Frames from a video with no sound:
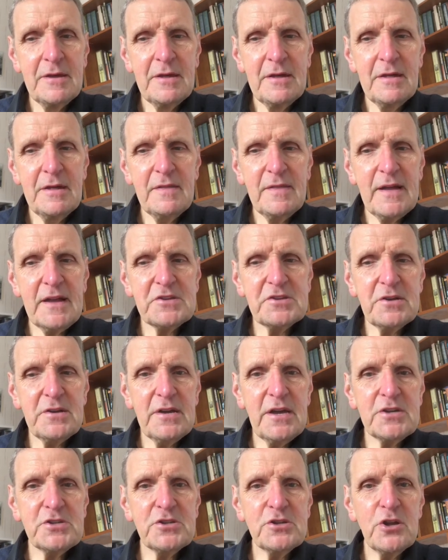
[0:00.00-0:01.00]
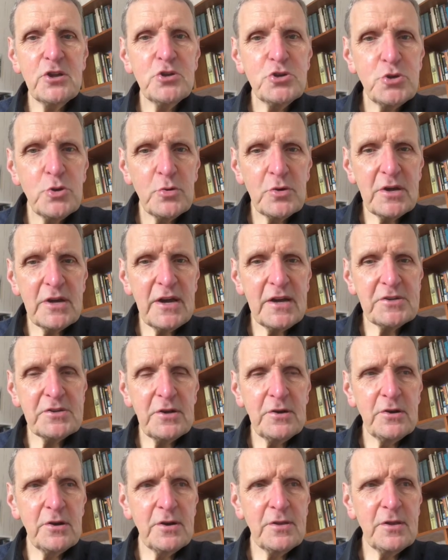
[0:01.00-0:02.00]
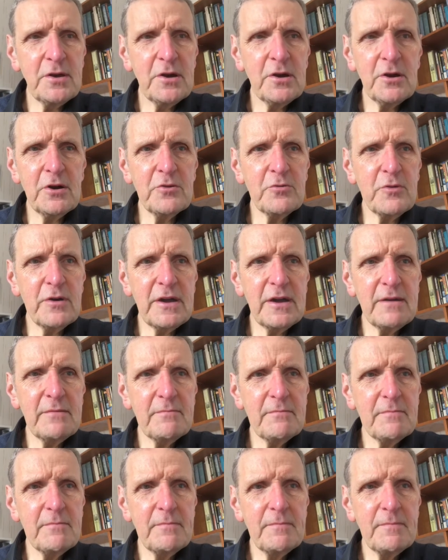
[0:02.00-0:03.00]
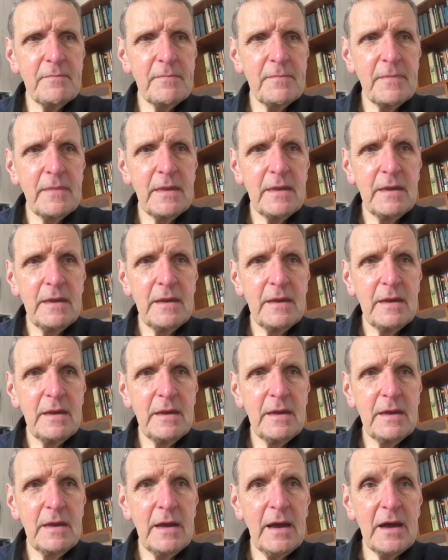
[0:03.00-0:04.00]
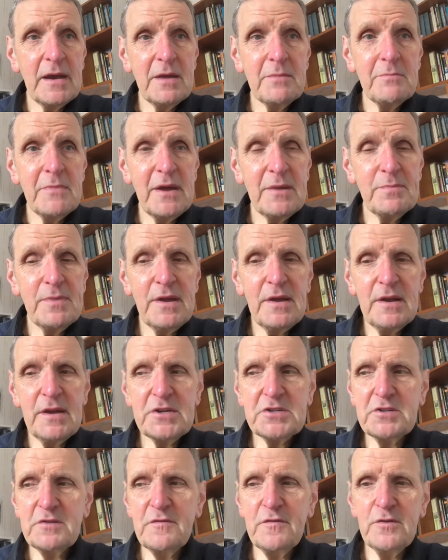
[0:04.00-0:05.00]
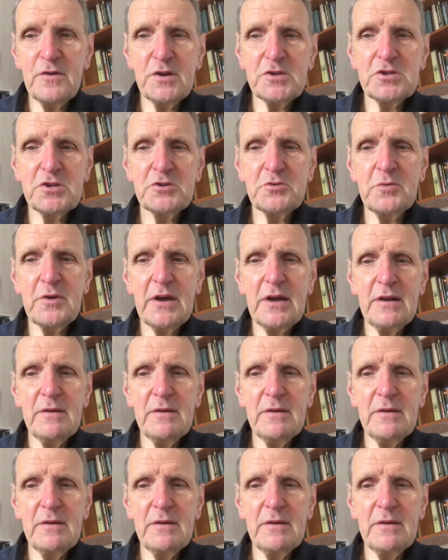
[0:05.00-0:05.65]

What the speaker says: That's a lesson Jonah had to learn the hard way. And it might be a lesson for us as well.